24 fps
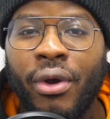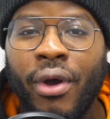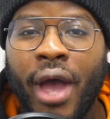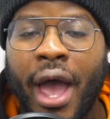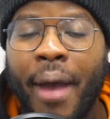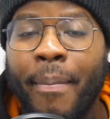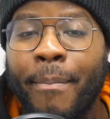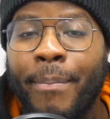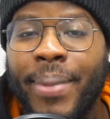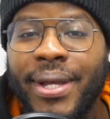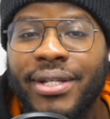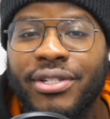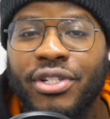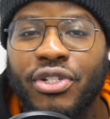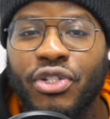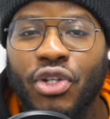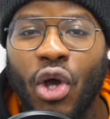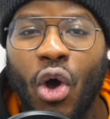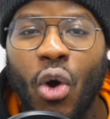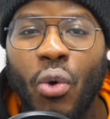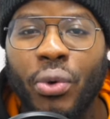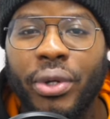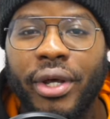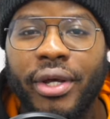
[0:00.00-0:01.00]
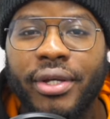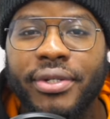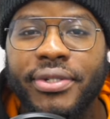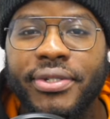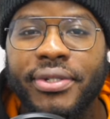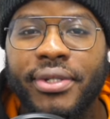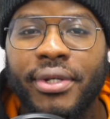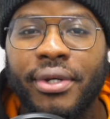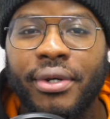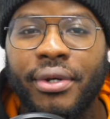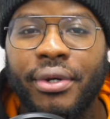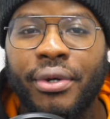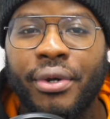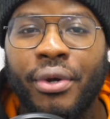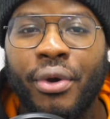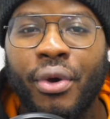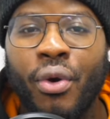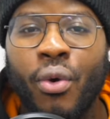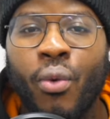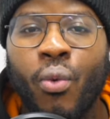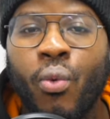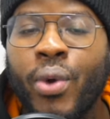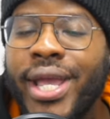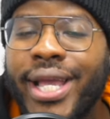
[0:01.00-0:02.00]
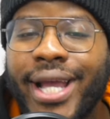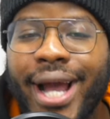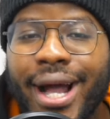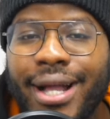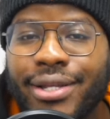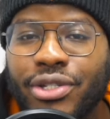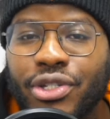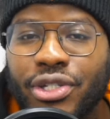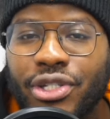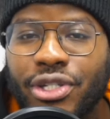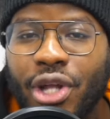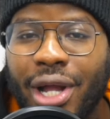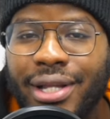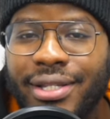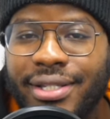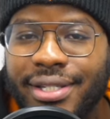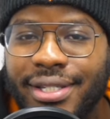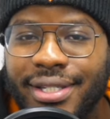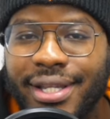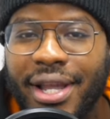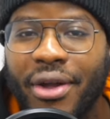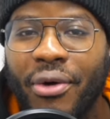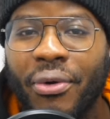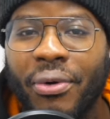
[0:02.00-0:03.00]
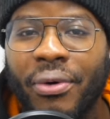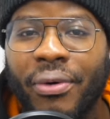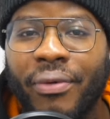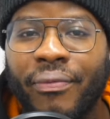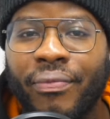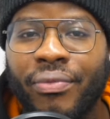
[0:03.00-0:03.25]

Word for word: and business owners, we can't stand still.